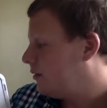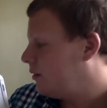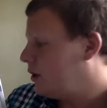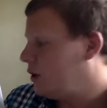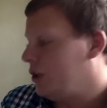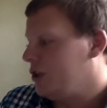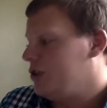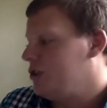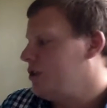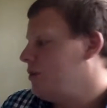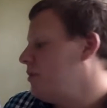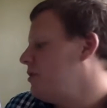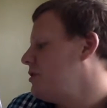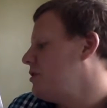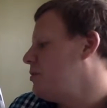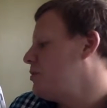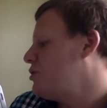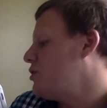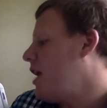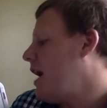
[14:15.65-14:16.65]
Good, so we'll
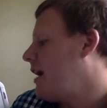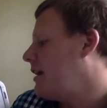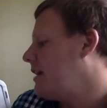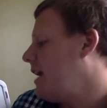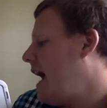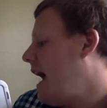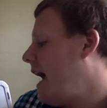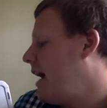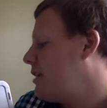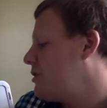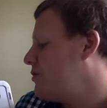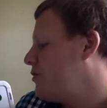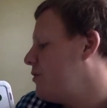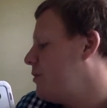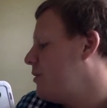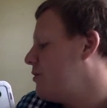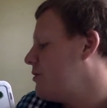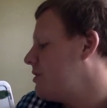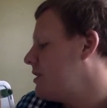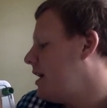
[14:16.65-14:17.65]
subtract x from
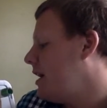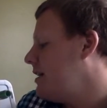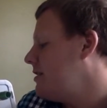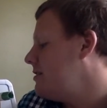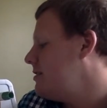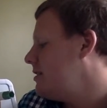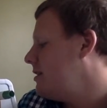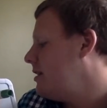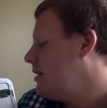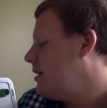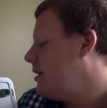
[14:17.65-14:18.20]
both sides,